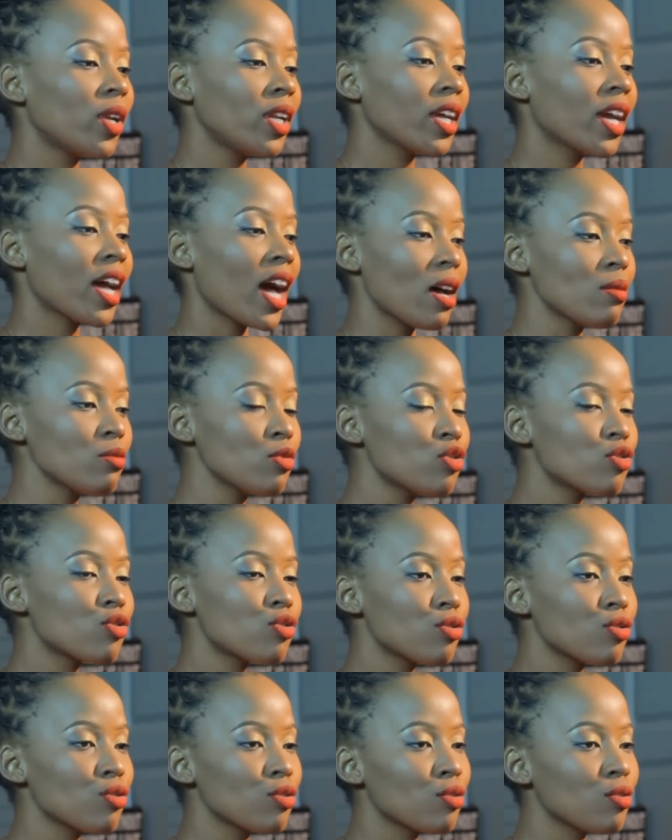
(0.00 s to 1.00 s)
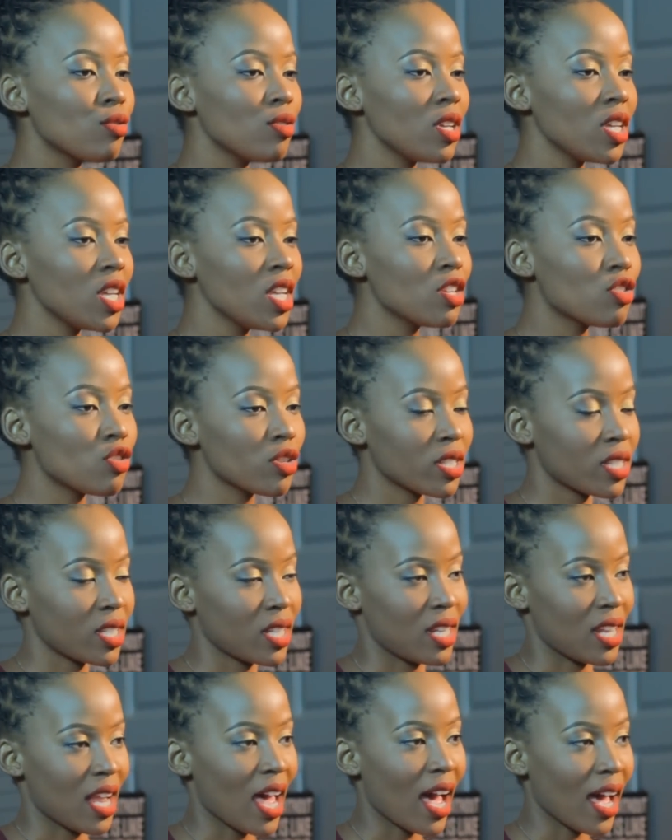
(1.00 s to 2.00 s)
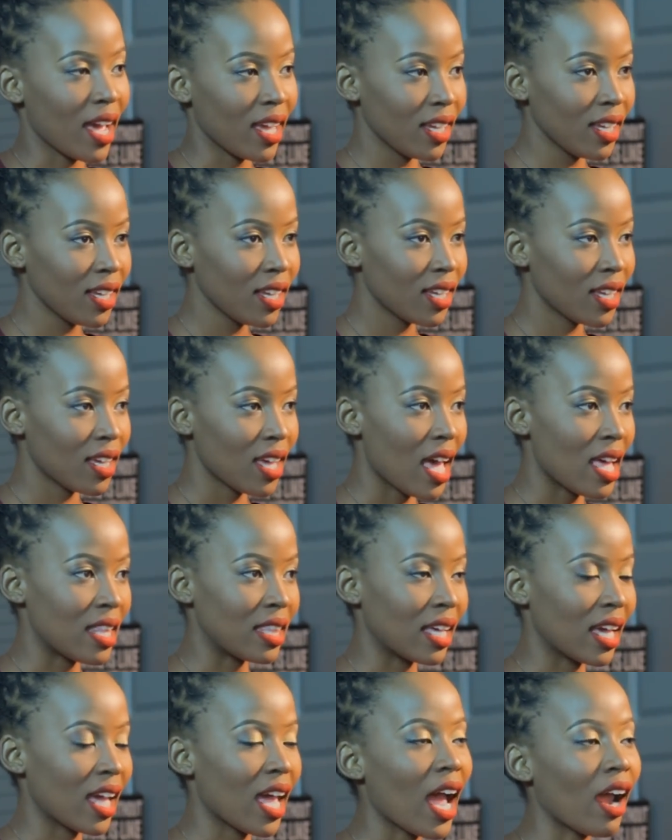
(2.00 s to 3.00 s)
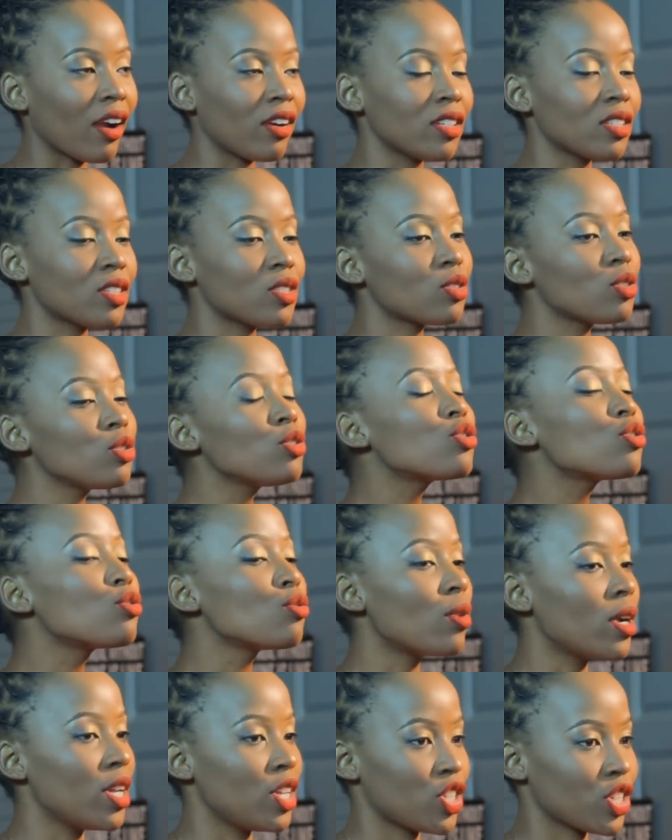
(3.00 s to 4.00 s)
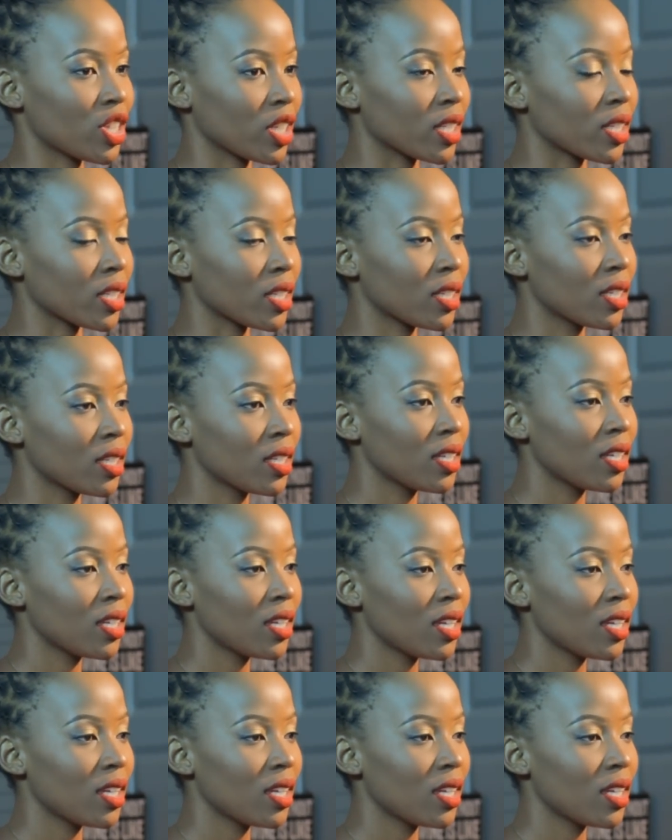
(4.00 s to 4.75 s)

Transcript: When it comes to Idris and I and the current situation,